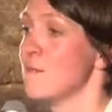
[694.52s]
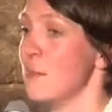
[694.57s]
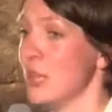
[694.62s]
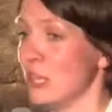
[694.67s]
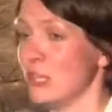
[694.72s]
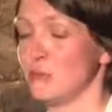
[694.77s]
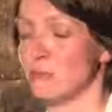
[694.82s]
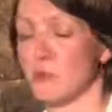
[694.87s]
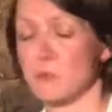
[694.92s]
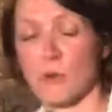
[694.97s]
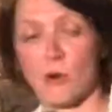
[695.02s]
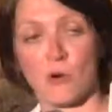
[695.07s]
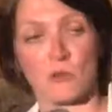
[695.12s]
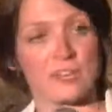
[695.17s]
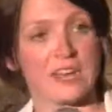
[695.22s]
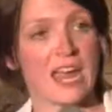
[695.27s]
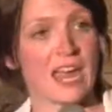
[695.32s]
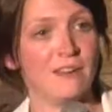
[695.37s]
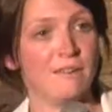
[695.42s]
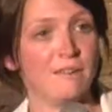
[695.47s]
Mitchman
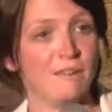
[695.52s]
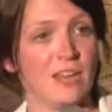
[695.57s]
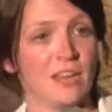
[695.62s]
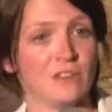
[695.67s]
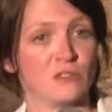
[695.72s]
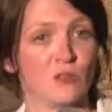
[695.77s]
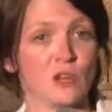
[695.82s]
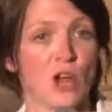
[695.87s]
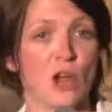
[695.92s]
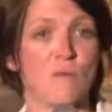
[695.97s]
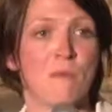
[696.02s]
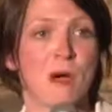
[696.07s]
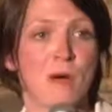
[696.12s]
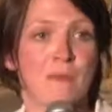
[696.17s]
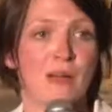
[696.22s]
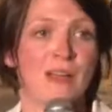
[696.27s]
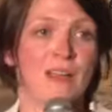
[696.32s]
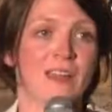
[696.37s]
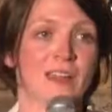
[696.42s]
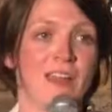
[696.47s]
Modern Atheists, or Yo
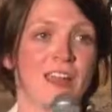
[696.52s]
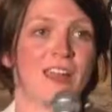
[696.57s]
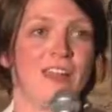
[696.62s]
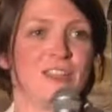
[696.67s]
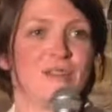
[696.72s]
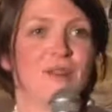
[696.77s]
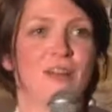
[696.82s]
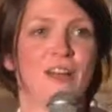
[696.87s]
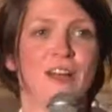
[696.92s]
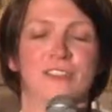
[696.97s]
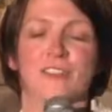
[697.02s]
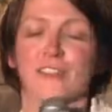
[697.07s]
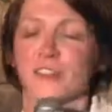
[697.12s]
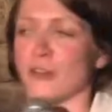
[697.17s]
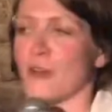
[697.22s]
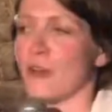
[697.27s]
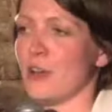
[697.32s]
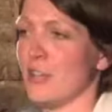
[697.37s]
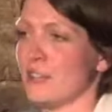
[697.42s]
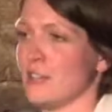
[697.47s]
Mama, as we like to
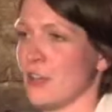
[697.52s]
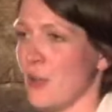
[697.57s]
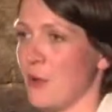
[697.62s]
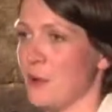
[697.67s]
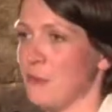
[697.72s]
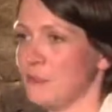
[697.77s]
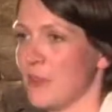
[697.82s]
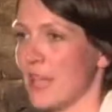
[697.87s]
shorten it to.